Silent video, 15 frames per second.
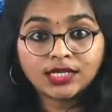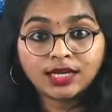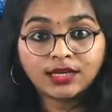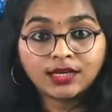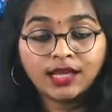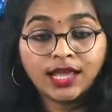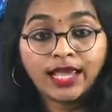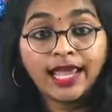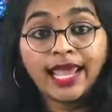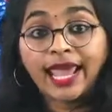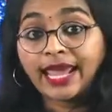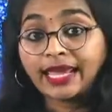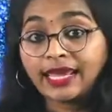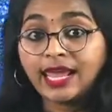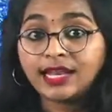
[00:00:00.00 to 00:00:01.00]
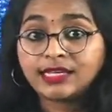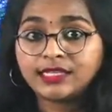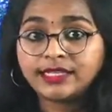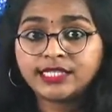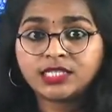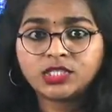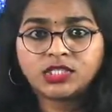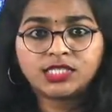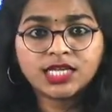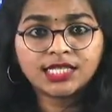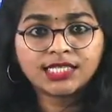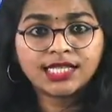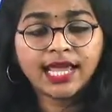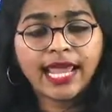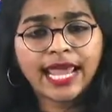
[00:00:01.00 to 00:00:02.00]
Again, this is just the
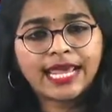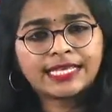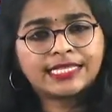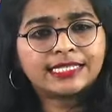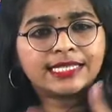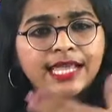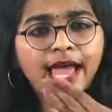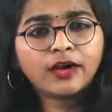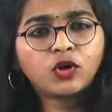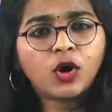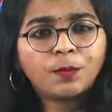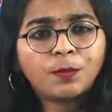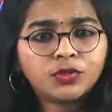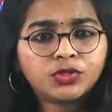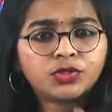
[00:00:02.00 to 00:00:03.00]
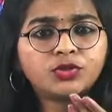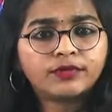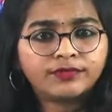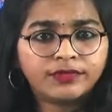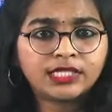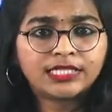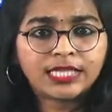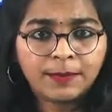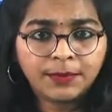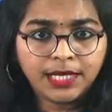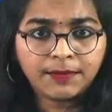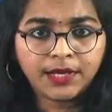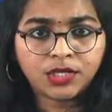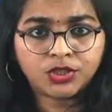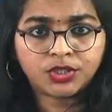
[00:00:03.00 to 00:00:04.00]
exact opposite of the sublimation.
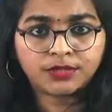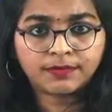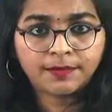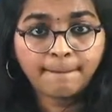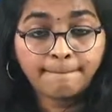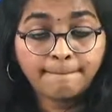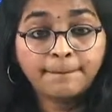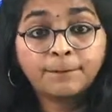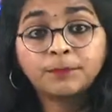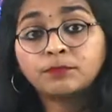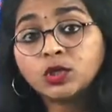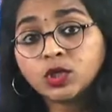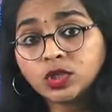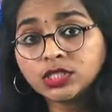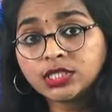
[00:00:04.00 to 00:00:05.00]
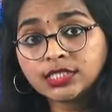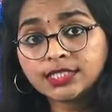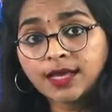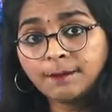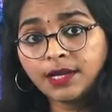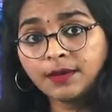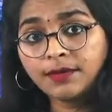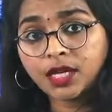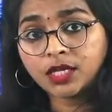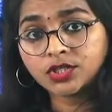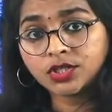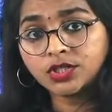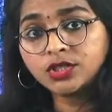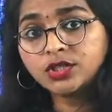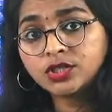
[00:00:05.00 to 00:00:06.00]
Because in sublimation,
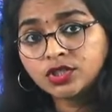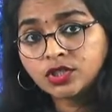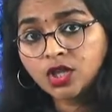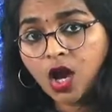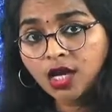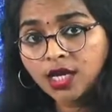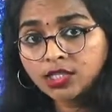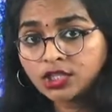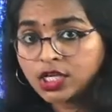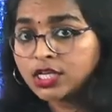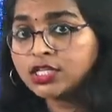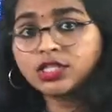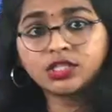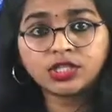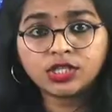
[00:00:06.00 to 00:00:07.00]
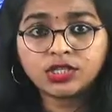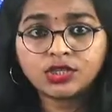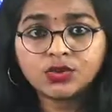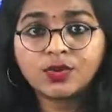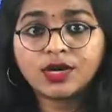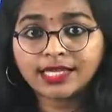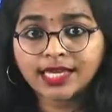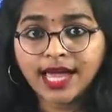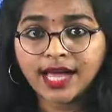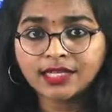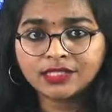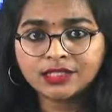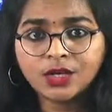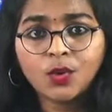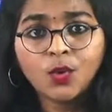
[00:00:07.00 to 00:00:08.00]
solid changes into a gas
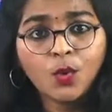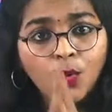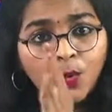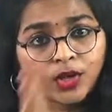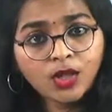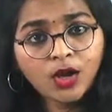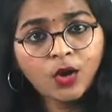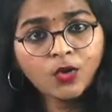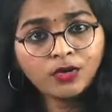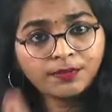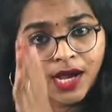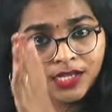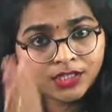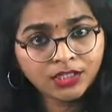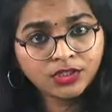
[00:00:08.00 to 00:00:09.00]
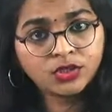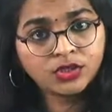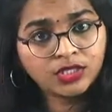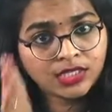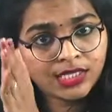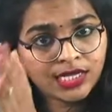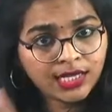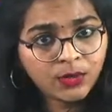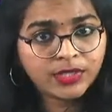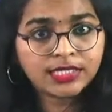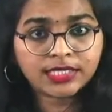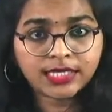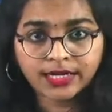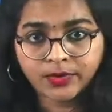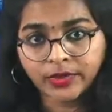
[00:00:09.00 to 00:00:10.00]
without passing through this liquid state, right?
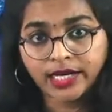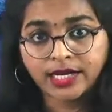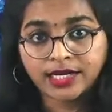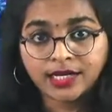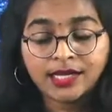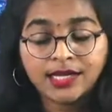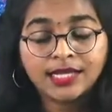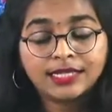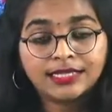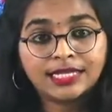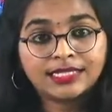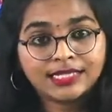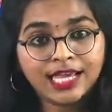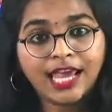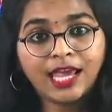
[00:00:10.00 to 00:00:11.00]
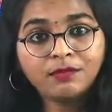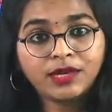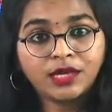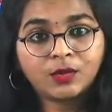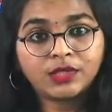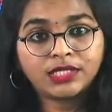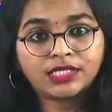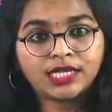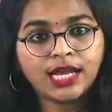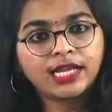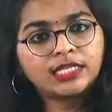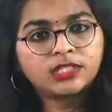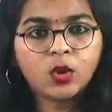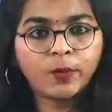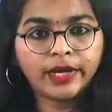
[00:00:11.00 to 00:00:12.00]
The same liquid state is omitted
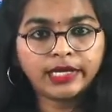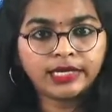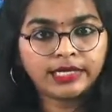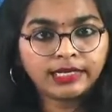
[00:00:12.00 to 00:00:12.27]
even here.